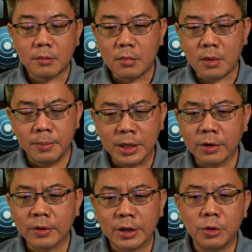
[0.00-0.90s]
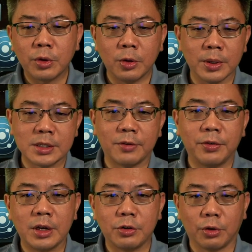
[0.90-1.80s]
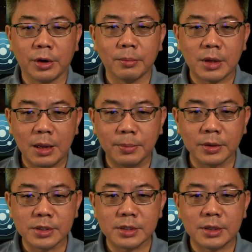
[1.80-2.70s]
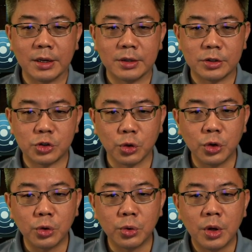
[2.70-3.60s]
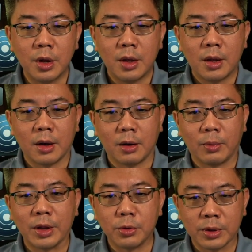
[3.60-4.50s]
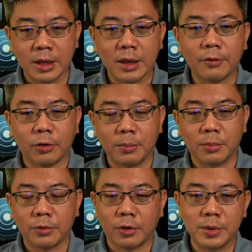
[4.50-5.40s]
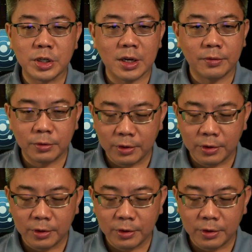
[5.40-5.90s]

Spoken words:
many of the other YouTubers have already drawn up tables that show you what you can get from each level.